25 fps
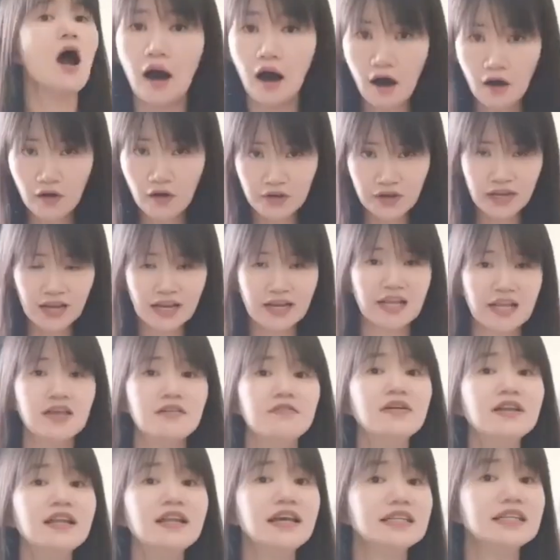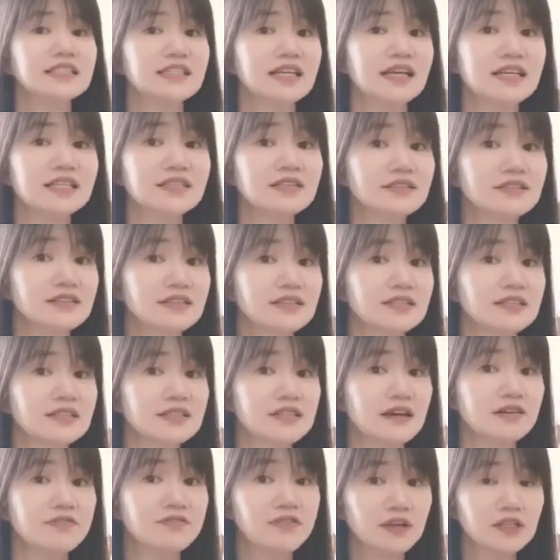Or you can even access
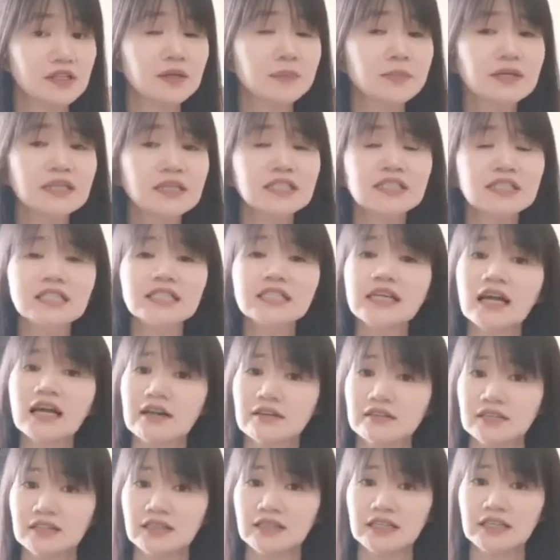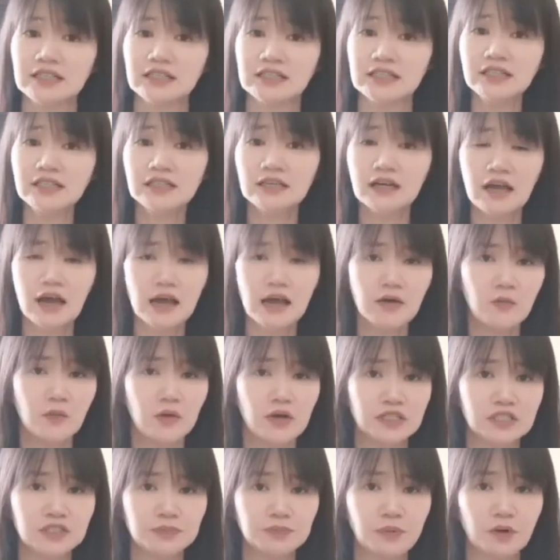this affordability calculator,
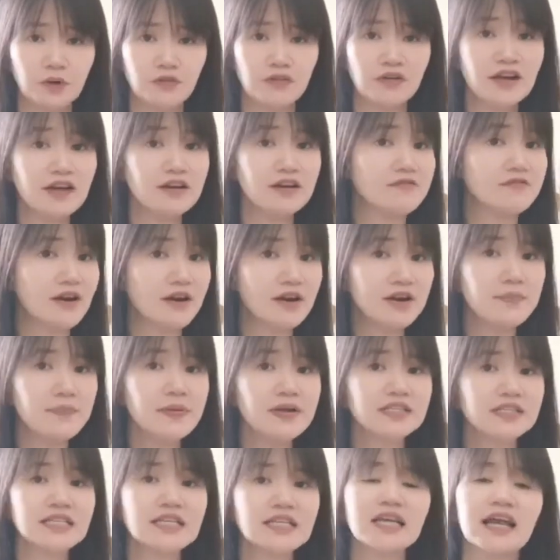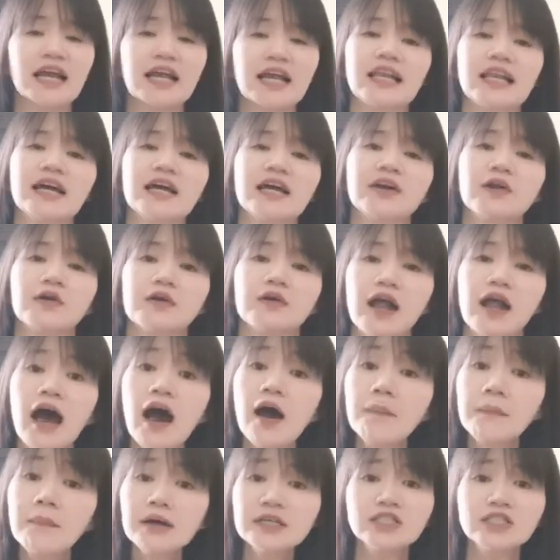which provides a very basic guideline on
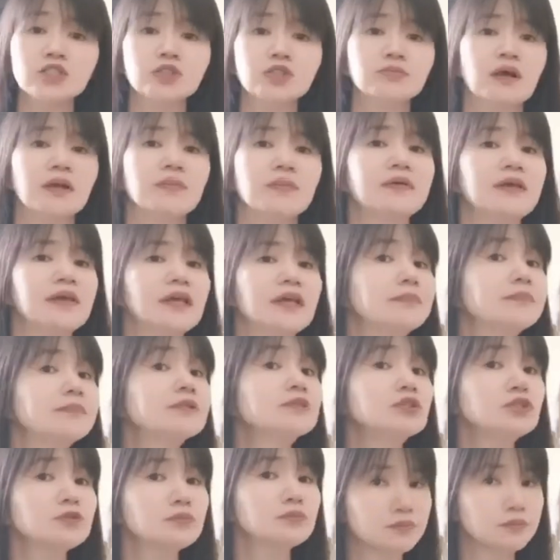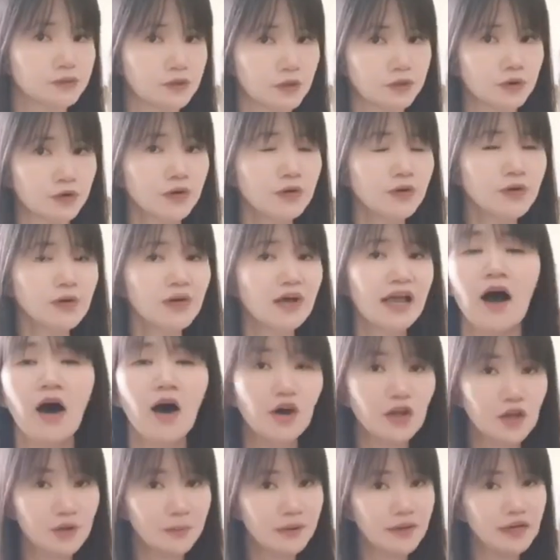how much you might be able to borrow.
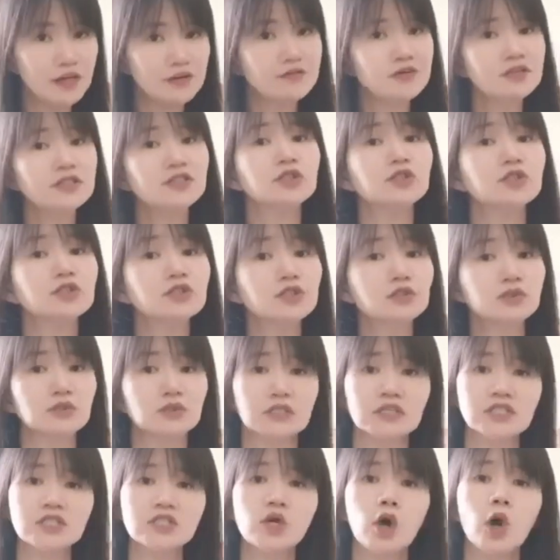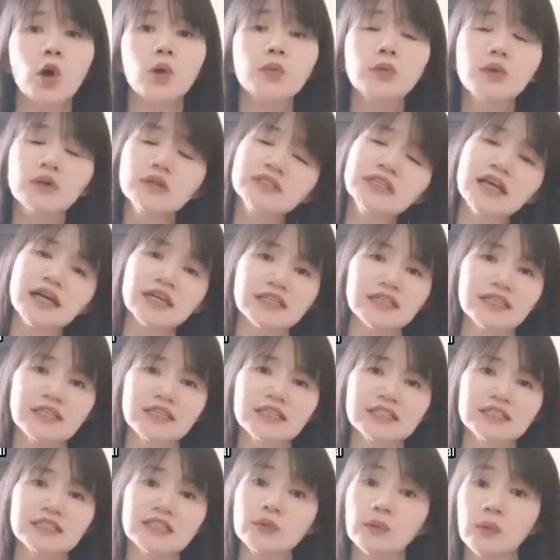Or you may even go to this home loan
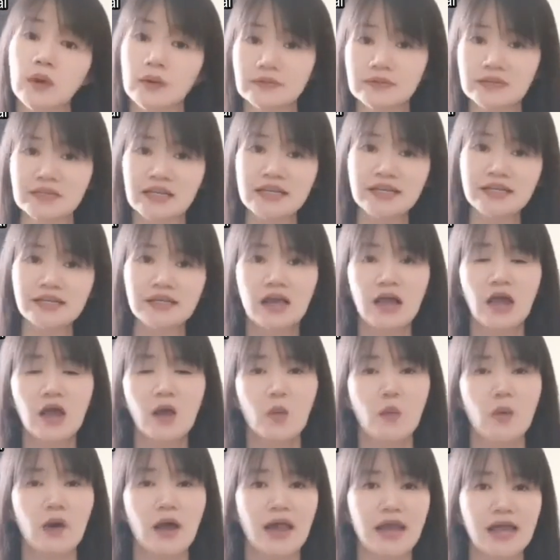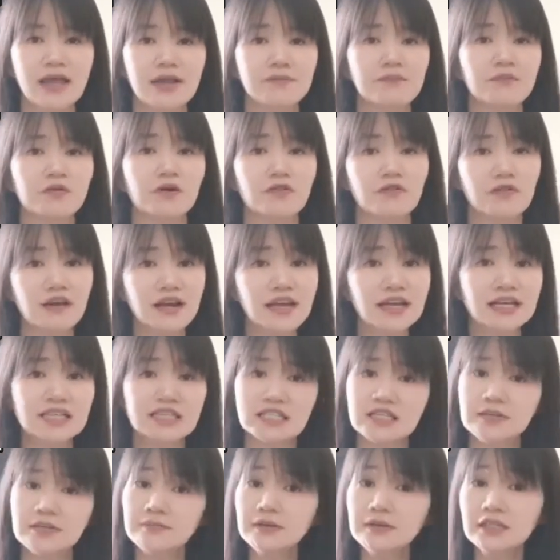calculator website, where it provides a
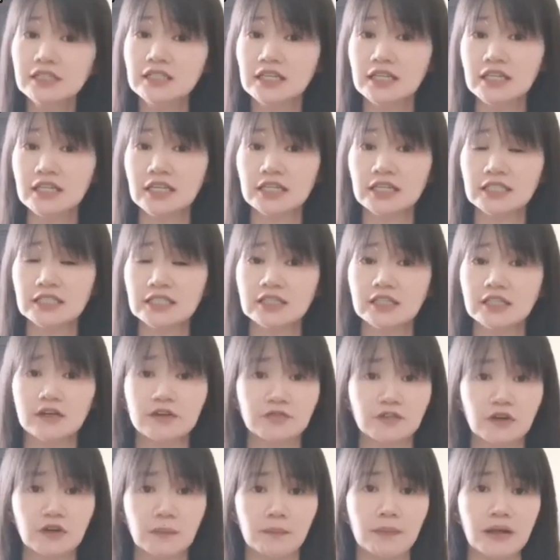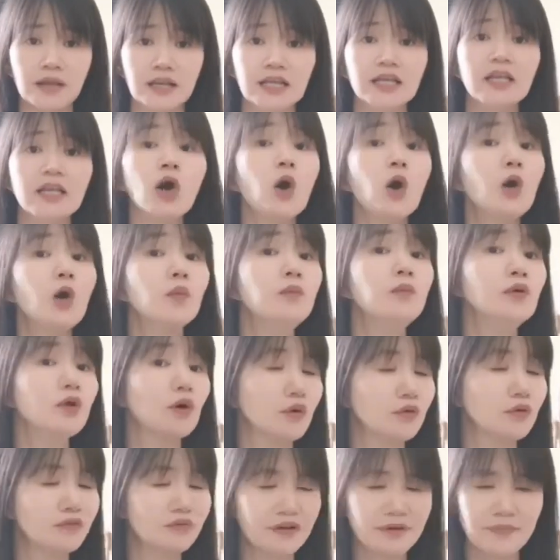simple indicator of your monthly home
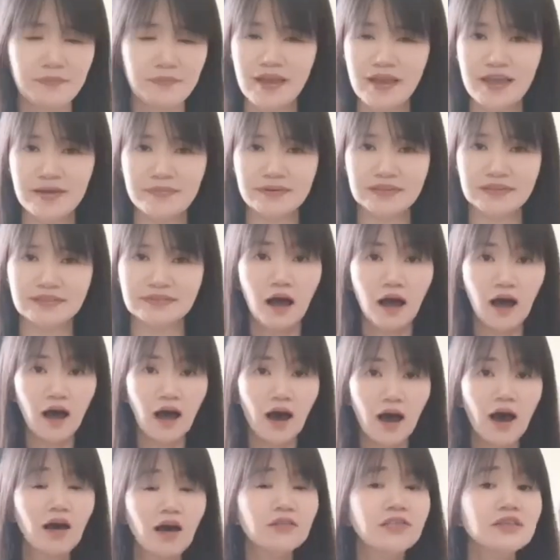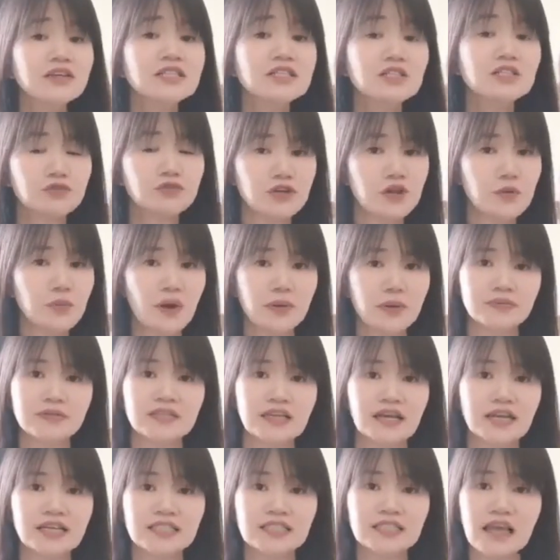loan repayment. All these three
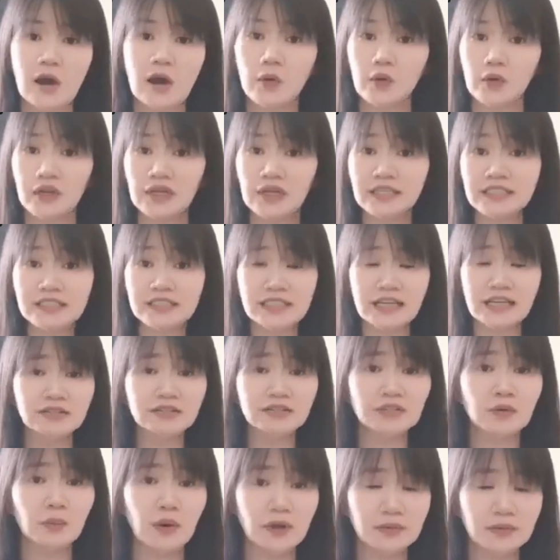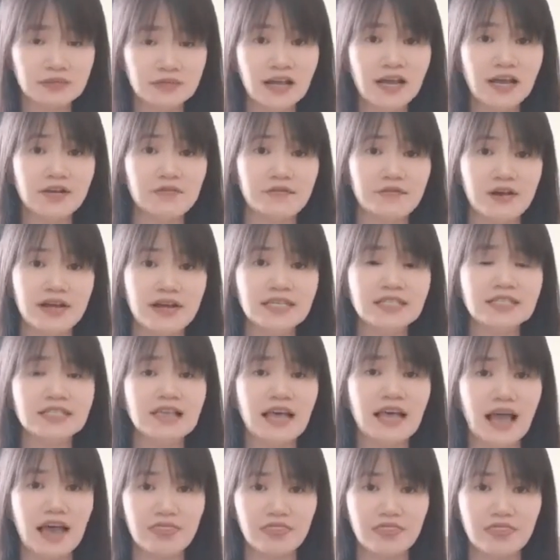websites, I will list down the website address
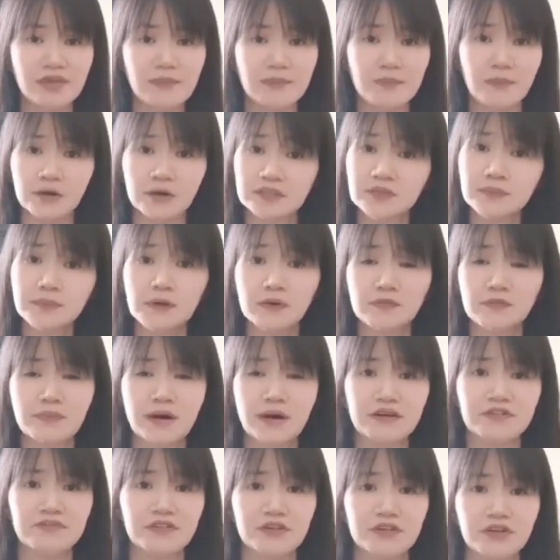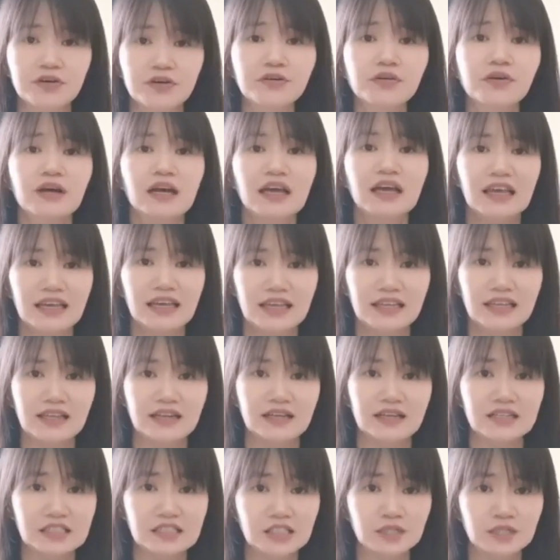at the bottom of my video in the
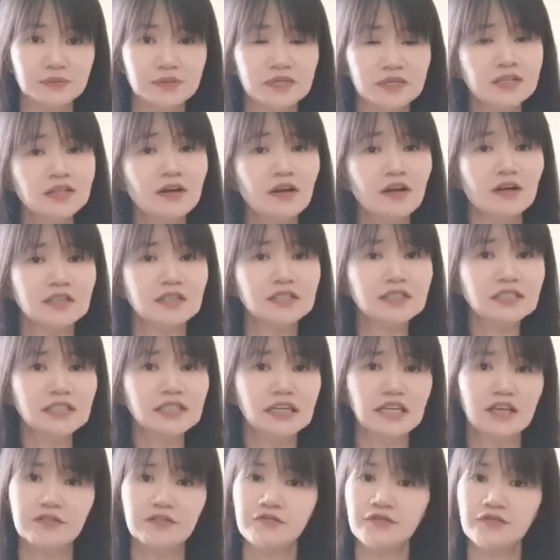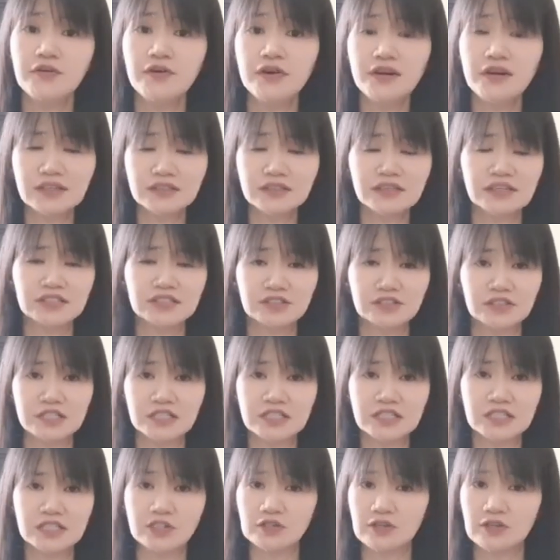description corner. If you are
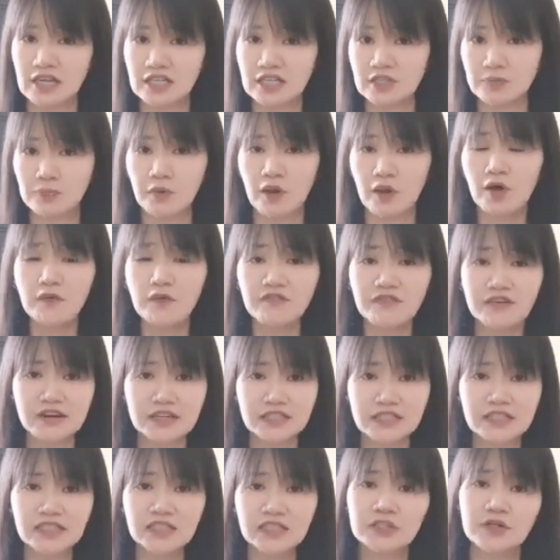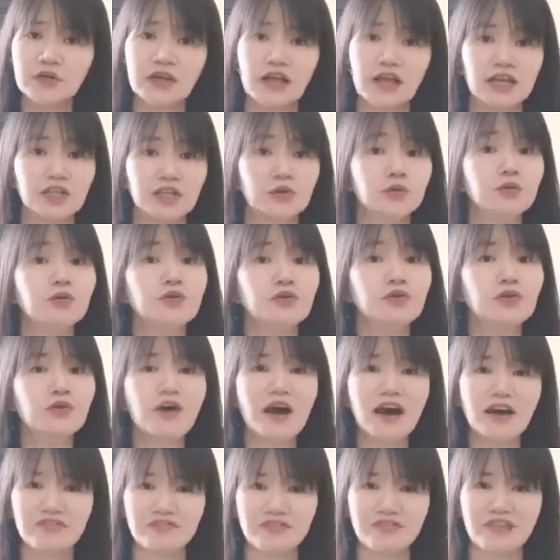interested to explore further, you can do
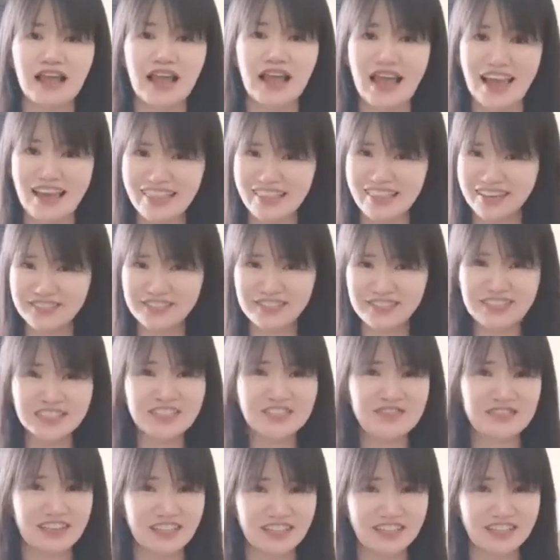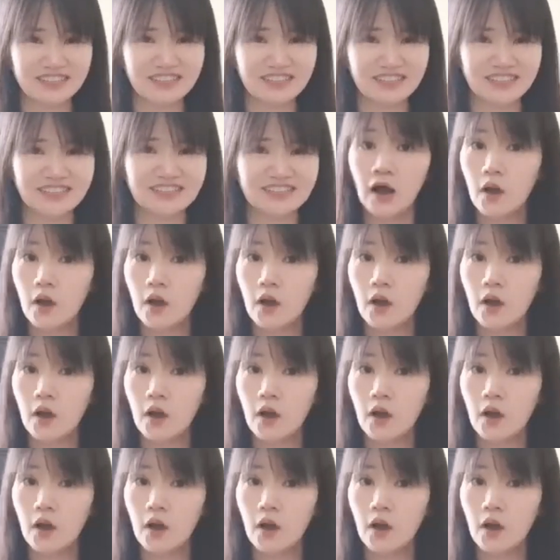so after the end of this video.